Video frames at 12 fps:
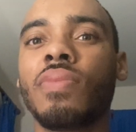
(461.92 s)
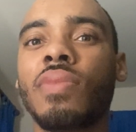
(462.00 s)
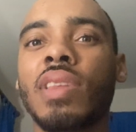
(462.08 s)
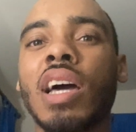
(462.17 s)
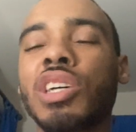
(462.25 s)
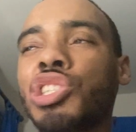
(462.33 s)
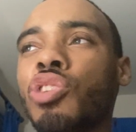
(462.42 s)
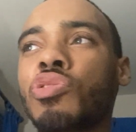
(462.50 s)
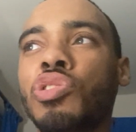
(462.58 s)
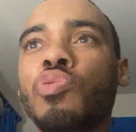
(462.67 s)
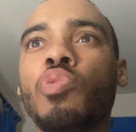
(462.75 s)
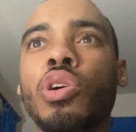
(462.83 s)
That shows
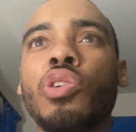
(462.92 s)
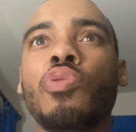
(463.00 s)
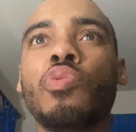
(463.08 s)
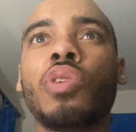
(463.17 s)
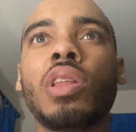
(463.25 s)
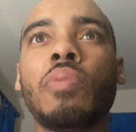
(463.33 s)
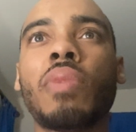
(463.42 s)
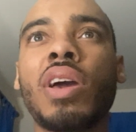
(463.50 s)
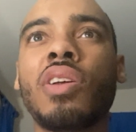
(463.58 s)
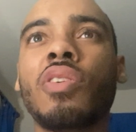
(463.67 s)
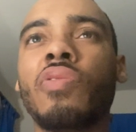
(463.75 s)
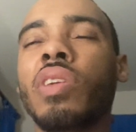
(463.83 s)
you what you're really made
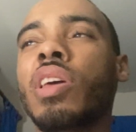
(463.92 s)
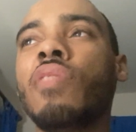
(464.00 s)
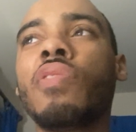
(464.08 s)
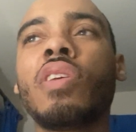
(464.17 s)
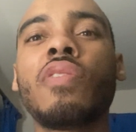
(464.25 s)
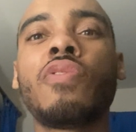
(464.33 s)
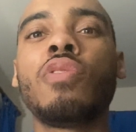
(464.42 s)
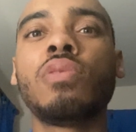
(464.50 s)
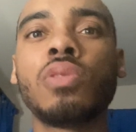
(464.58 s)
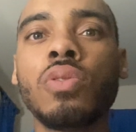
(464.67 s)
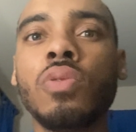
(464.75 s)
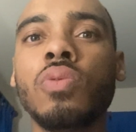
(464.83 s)
of. And even if you
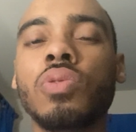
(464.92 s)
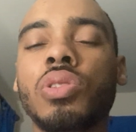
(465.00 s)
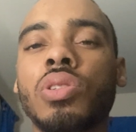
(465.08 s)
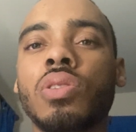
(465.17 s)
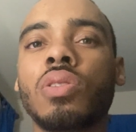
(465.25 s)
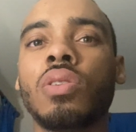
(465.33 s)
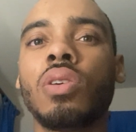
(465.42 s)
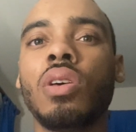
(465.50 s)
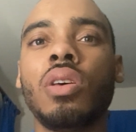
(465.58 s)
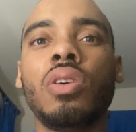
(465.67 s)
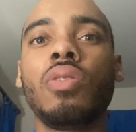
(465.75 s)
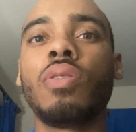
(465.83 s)
lose,
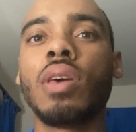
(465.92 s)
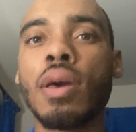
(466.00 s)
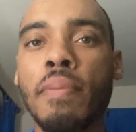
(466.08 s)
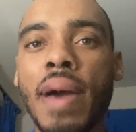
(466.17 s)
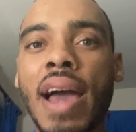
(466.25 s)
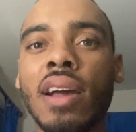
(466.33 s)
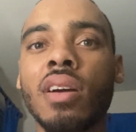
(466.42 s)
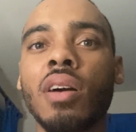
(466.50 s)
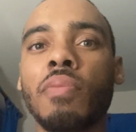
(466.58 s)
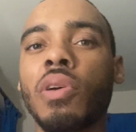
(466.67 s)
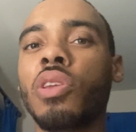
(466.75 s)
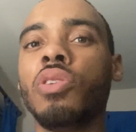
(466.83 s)
you get back
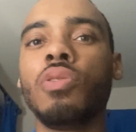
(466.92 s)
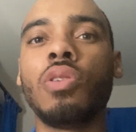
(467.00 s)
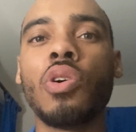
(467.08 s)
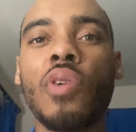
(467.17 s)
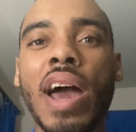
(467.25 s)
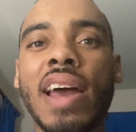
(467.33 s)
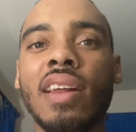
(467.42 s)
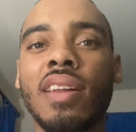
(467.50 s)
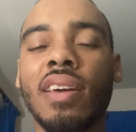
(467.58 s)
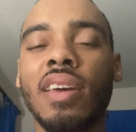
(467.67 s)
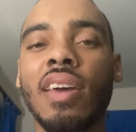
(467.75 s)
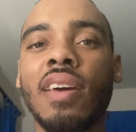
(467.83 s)
up and you go at it
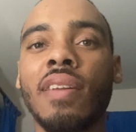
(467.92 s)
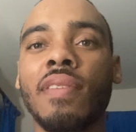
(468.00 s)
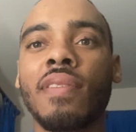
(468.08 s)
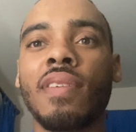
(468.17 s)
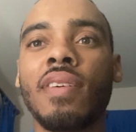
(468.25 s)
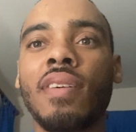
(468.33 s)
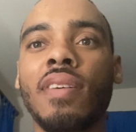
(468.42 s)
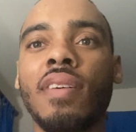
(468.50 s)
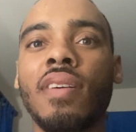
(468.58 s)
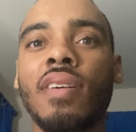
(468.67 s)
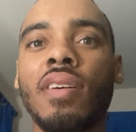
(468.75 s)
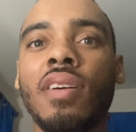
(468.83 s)
again.
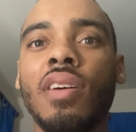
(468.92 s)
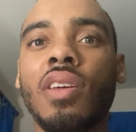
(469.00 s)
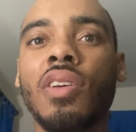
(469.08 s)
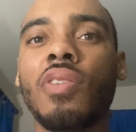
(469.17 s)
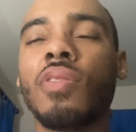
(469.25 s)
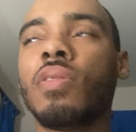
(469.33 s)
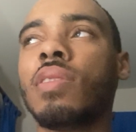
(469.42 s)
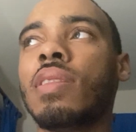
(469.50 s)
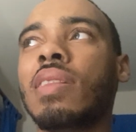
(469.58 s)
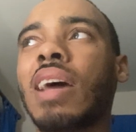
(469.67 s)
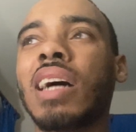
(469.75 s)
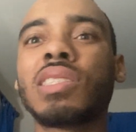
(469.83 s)
You know,
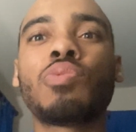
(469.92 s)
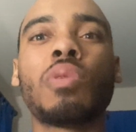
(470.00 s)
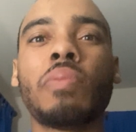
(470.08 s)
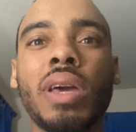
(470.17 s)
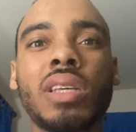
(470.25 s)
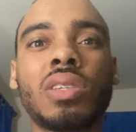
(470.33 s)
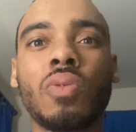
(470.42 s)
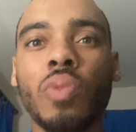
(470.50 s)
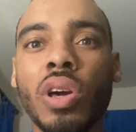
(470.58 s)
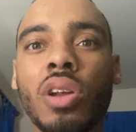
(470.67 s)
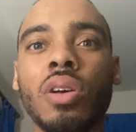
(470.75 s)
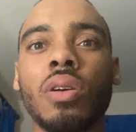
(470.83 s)
that's what makes a
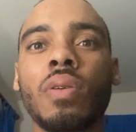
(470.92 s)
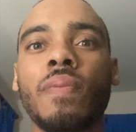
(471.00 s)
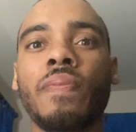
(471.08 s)
winner.